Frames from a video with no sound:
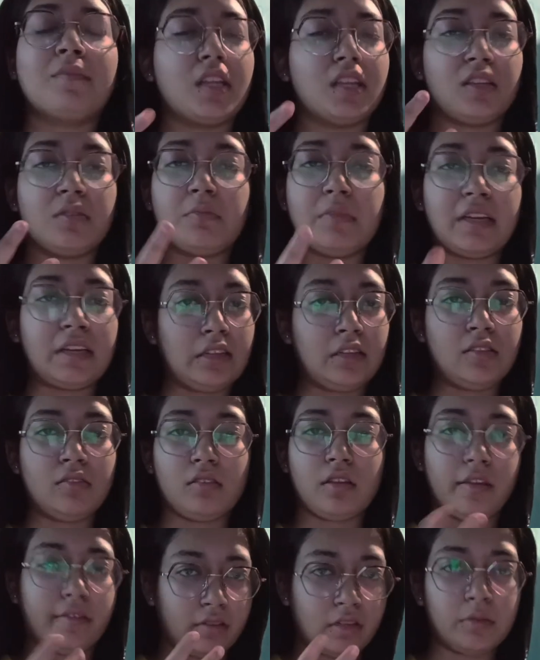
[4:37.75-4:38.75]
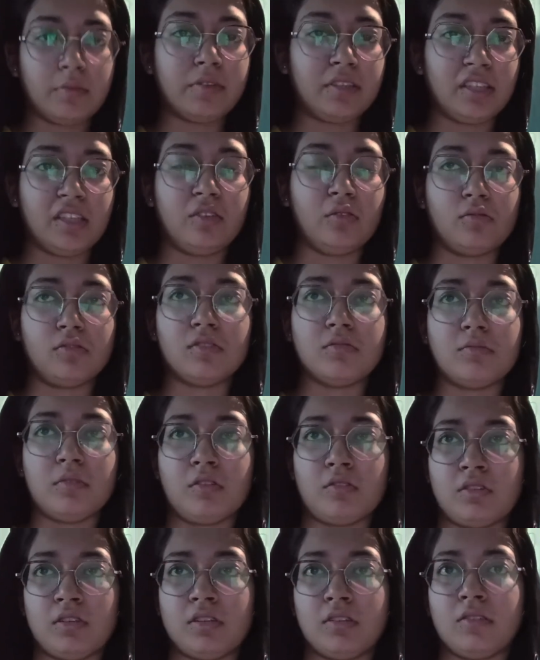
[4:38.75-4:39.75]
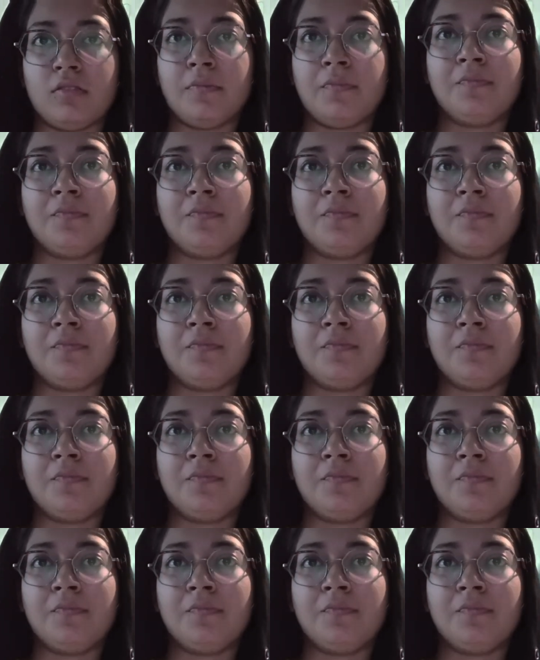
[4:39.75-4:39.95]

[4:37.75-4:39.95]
I think everybody knows about it,